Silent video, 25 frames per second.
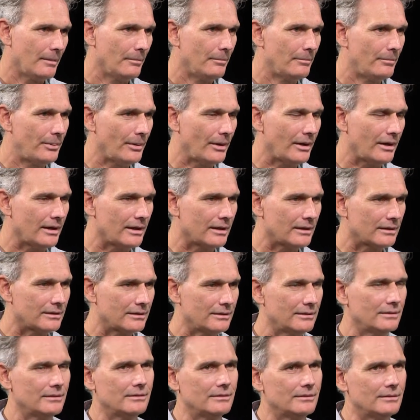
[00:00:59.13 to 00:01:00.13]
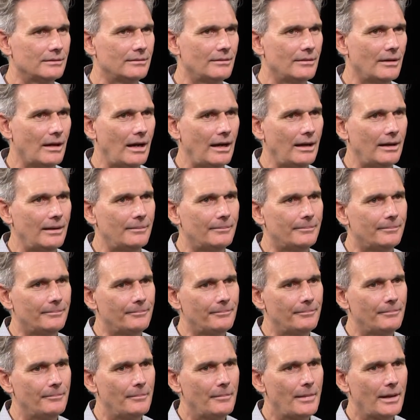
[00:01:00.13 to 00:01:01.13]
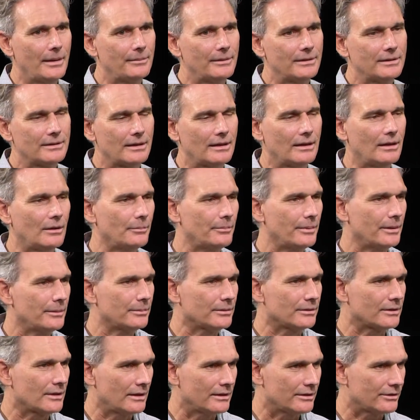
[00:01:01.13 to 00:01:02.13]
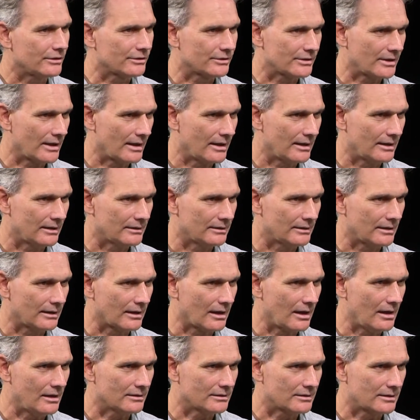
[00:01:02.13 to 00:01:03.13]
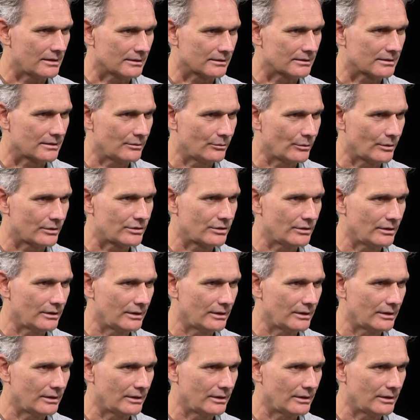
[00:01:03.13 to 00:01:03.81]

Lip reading: But maybe to help people to understand the context in which you